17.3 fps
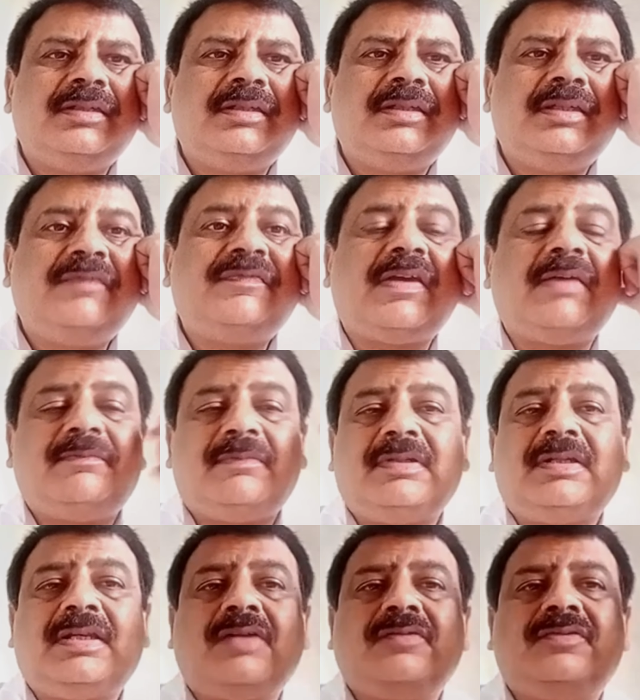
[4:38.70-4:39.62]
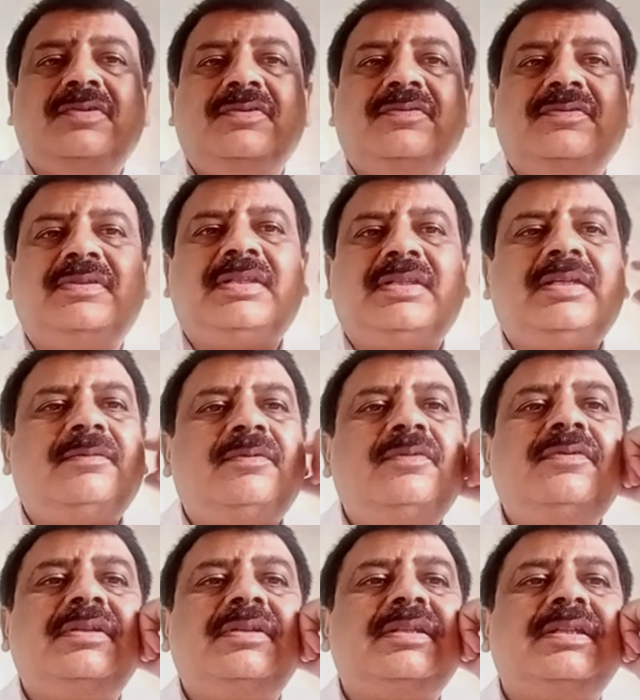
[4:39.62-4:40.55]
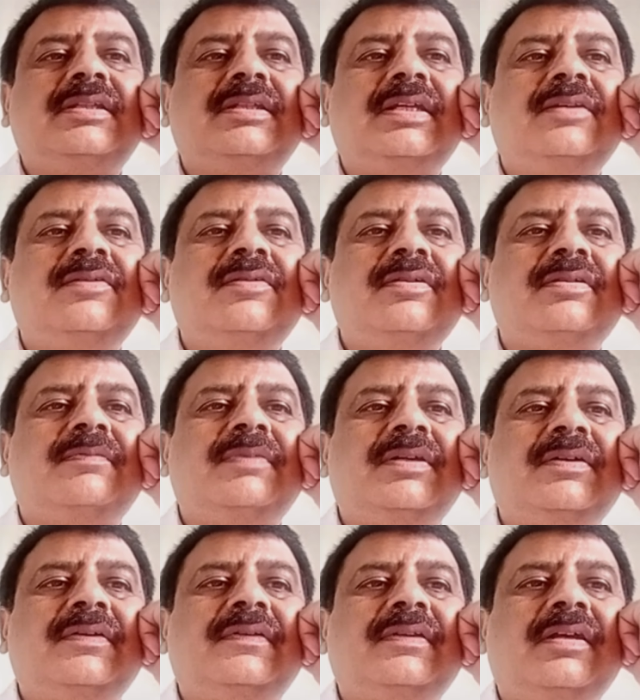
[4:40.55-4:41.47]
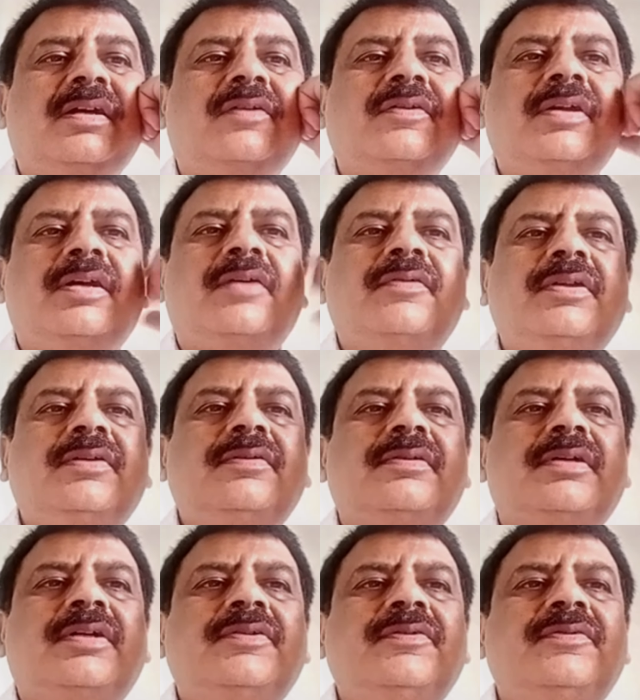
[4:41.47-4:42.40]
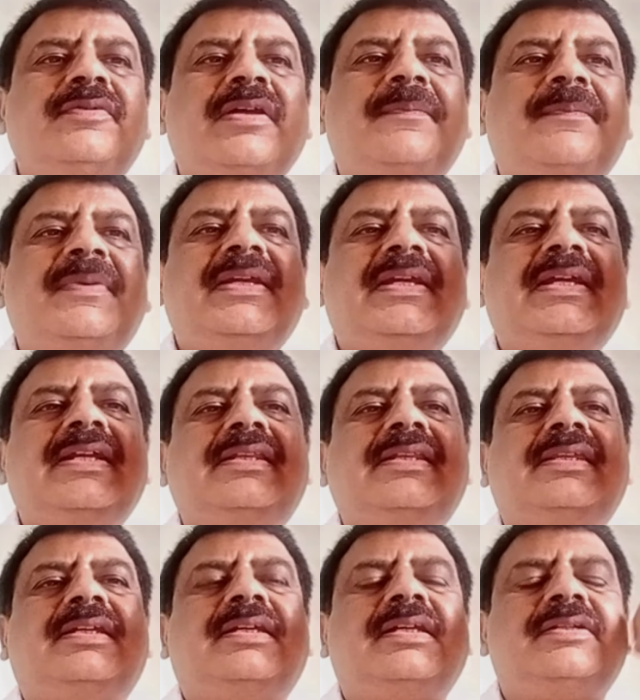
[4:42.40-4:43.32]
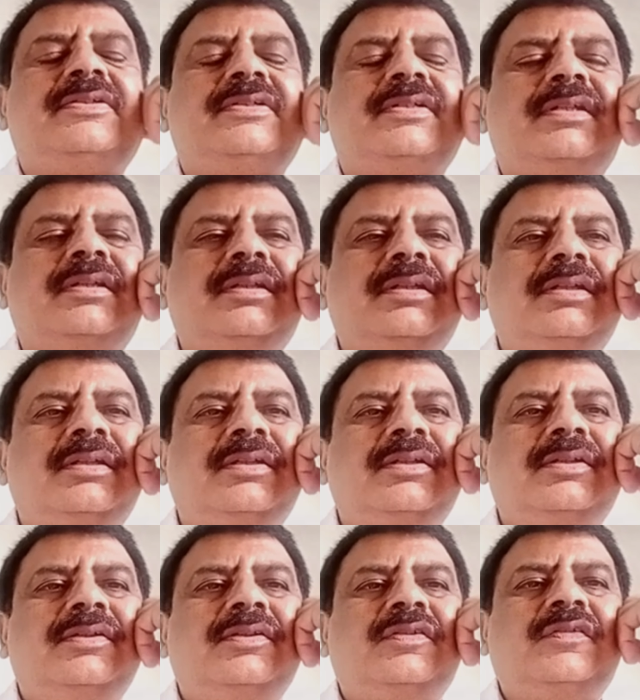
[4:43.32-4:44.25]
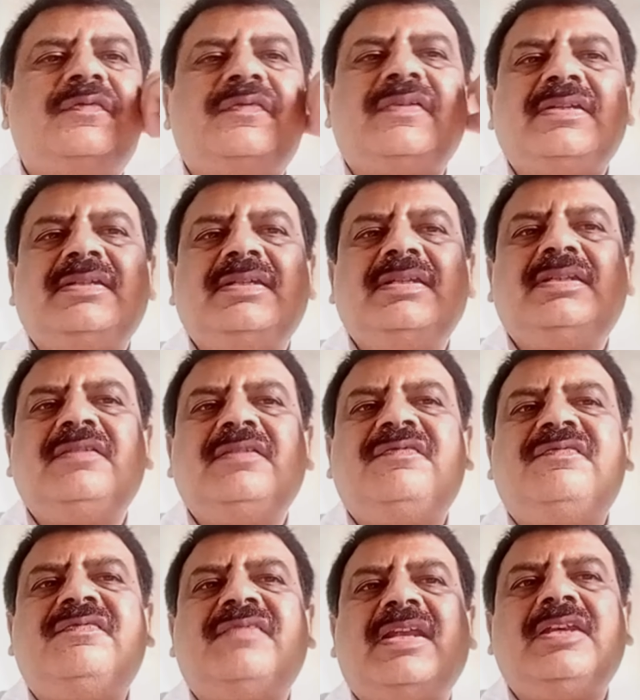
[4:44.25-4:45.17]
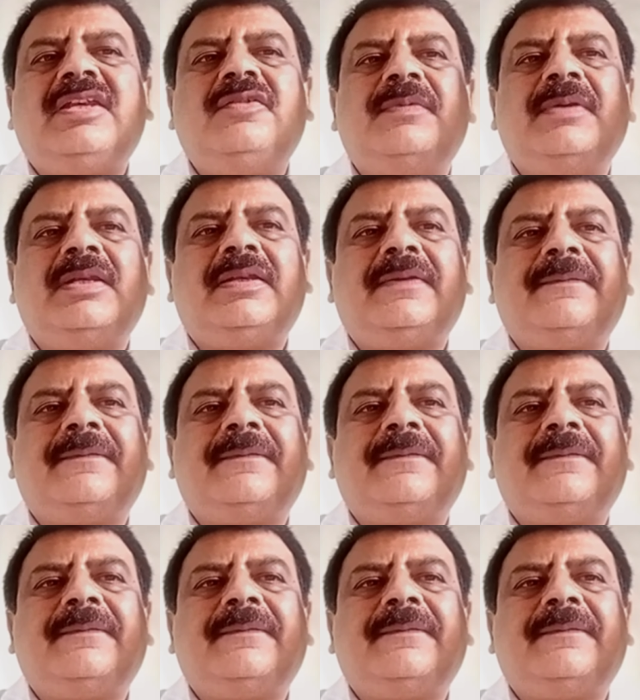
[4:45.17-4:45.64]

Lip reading: If I'm allowed to use the name, no, it cannot, because how do you replicate the culture? So first is the valuable.